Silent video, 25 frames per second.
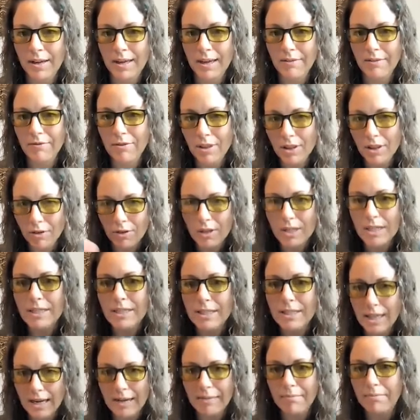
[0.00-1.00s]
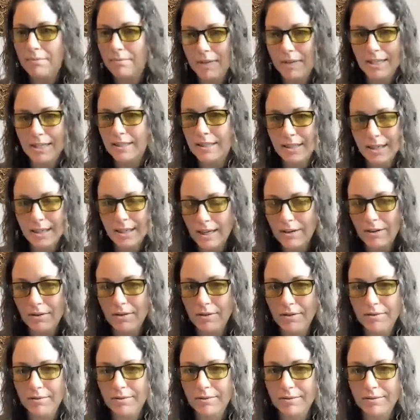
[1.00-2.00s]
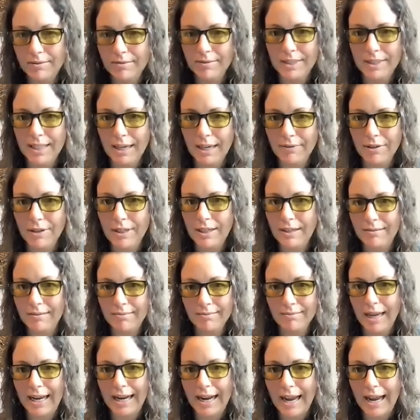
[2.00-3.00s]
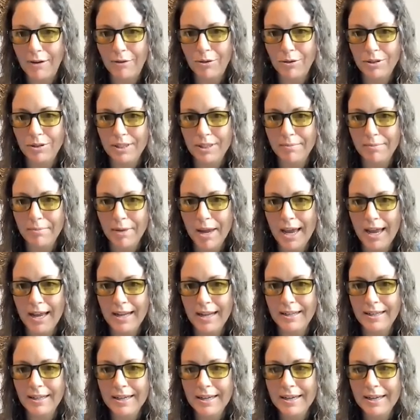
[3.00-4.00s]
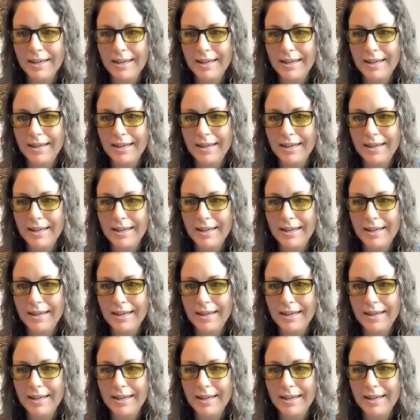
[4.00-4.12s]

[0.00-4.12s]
even though they stayed let's say i don't know seven eight hours in bed